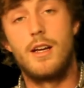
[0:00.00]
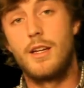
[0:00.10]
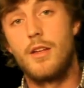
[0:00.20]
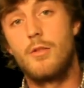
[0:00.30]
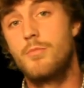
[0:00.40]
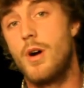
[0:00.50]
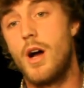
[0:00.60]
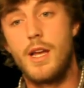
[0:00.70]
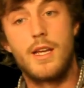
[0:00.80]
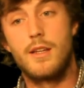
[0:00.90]
you know,
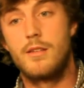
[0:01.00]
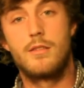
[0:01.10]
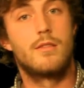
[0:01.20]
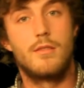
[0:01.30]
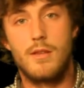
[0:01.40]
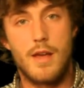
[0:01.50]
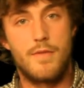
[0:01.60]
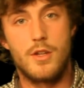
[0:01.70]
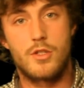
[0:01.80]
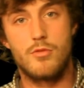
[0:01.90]
buying their
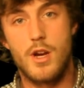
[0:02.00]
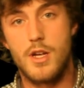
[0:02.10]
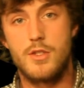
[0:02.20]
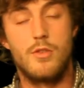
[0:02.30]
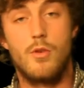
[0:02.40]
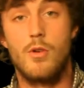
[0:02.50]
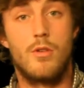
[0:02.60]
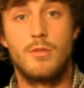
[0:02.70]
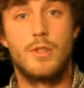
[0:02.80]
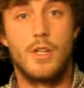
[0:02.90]
first dry suit
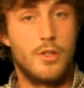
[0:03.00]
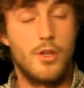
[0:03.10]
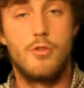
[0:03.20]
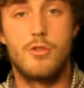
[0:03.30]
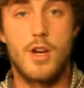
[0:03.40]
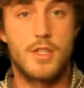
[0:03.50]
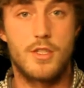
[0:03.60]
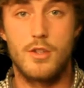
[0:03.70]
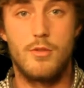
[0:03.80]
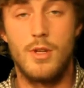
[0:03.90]
or a new dry
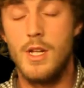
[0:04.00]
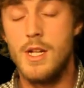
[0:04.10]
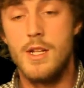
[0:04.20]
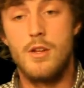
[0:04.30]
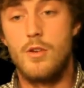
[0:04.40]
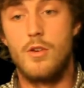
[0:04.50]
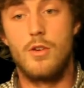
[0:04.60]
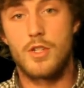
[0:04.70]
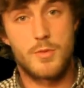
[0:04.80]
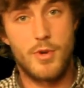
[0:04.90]
suit
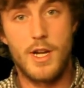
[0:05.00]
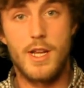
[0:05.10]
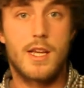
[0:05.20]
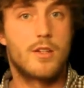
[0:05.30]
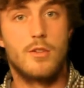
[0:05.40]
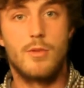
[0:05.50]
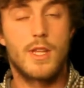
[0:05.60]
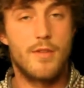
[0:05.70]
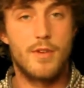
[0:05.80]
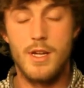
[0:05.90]
or Spraydeck or
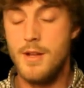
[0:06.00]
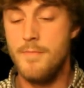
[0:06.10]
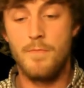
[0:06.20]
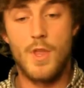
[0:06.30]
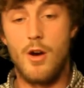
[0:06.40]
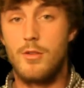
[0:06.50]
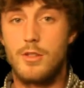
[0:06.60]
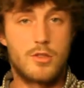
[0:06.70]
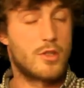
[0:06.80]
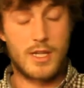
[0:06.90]
whatever. I
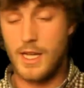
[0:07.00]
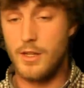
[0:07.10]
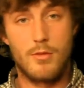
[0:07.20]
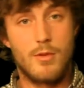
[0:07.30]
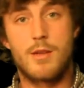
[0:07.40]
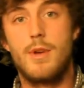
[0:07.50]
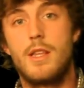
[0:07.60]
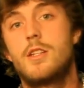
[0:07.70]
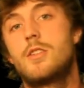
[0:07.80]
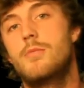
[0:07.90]
cannot
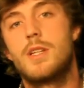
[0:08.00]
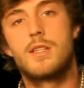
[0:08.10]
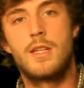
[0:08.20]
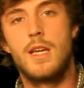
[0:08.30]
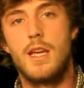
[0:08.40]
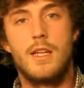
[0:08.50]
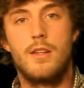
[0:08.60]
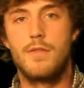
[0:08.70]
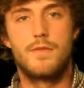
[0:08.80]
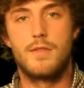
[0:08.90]
recommend these two bits of kit
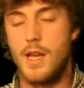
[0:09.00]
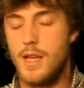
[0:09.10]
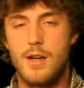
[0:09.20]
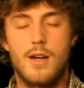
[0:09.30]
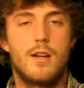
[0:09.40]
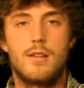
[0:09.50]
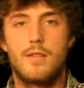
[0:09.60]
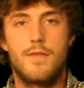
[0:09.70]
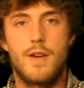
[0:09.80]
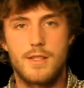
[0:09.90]
enough. They are
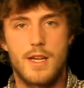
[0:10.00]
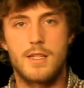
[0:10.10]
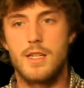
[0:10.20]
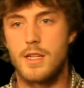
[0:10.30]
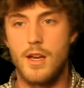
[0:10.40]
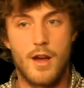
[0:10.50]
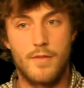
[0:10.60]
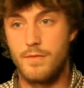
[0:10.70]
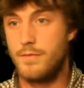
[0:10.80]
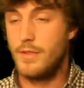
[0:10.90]
fantastic.
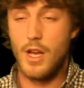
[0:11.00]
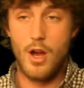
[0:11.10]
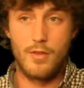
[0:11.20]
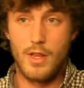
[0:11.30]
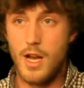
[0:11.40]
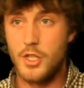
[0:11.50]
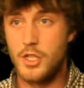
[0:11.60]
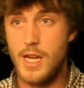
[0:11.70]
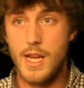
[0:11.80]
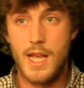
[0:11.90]
Over the
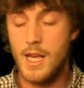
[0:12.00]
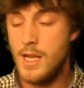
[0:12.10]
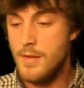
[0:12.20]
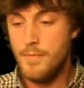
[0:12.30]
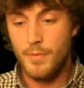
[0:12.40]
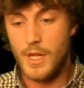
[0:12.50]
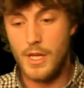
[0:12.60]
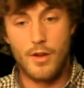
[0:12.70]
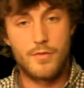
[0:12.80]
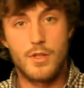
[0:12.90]
last year,
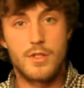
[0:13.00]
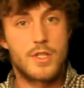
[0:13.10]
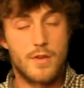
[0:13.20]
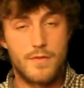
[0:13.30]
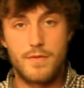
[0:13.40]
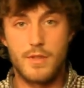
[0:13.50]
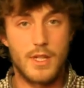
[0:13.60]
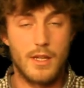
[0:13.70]
you know, I've done stuff